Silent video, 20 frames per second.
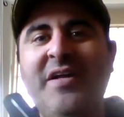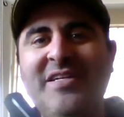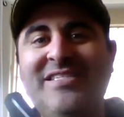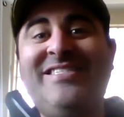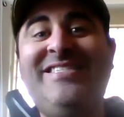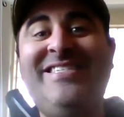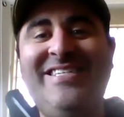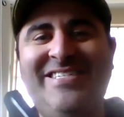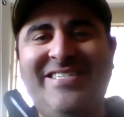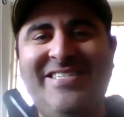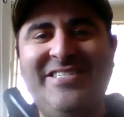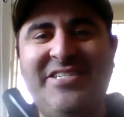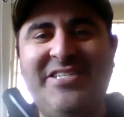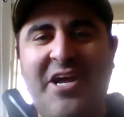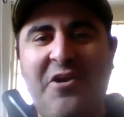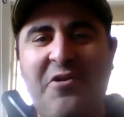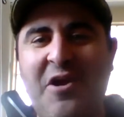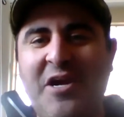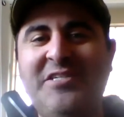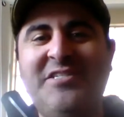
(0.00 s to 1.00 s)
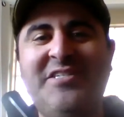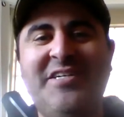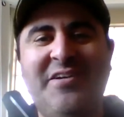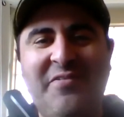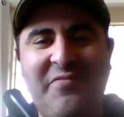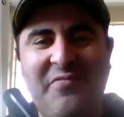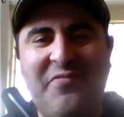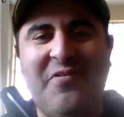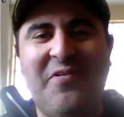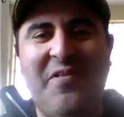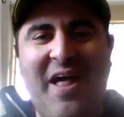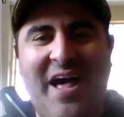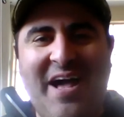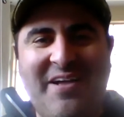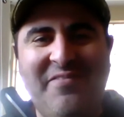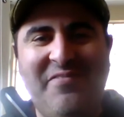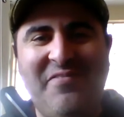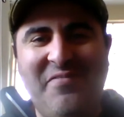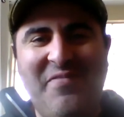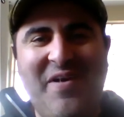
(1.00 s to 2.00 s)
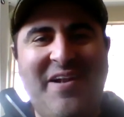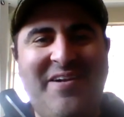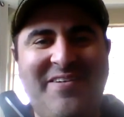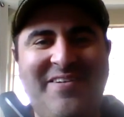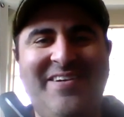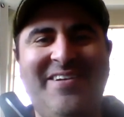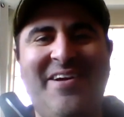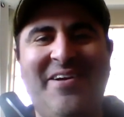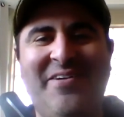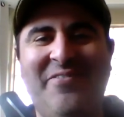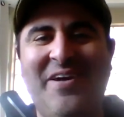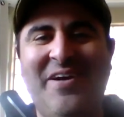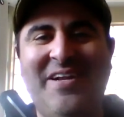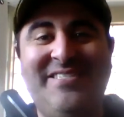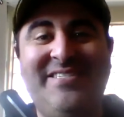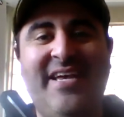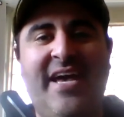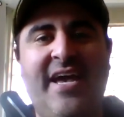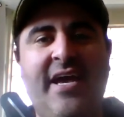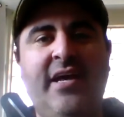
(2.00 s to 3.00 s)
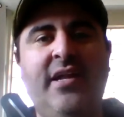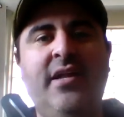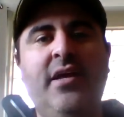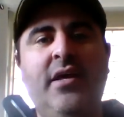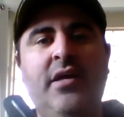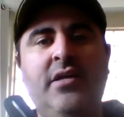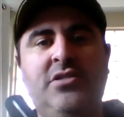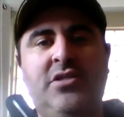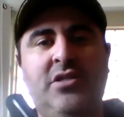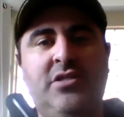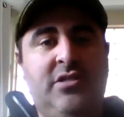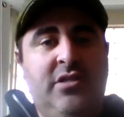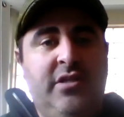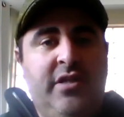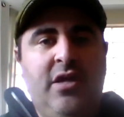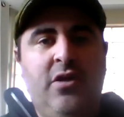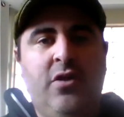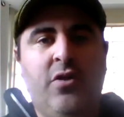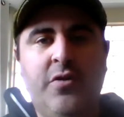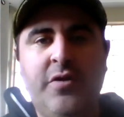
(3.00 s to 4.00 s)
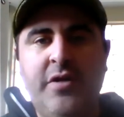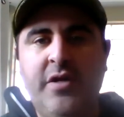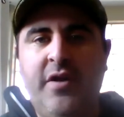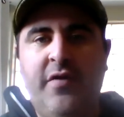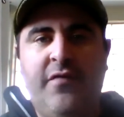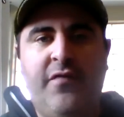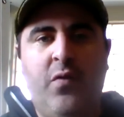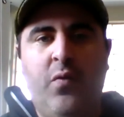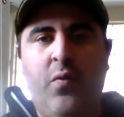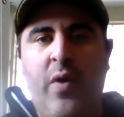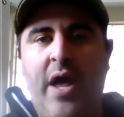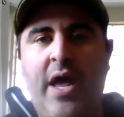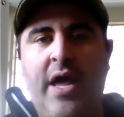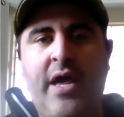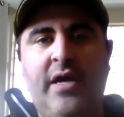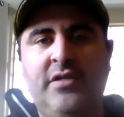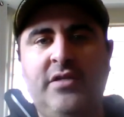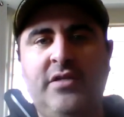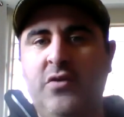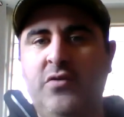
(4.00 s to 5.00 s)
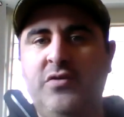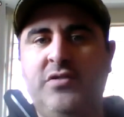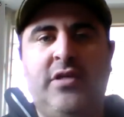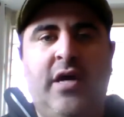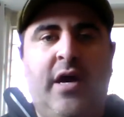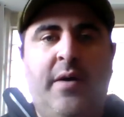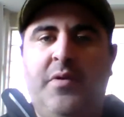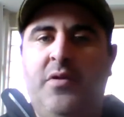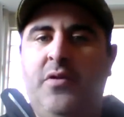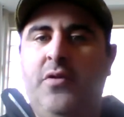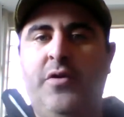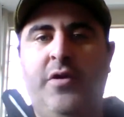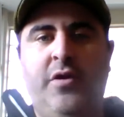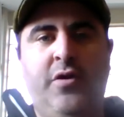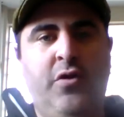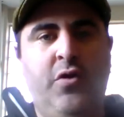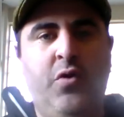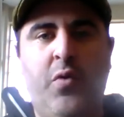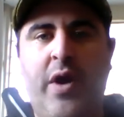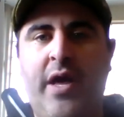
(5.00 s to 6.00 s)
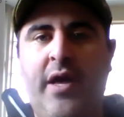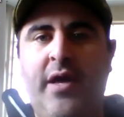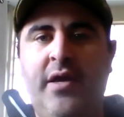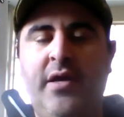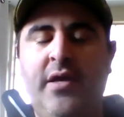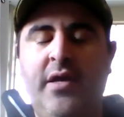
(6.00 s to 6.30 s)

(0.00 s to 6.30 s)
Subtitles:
seasoned generation, for lack of a better, way to say it, just they learned a different way. And so it's time to learn a new way.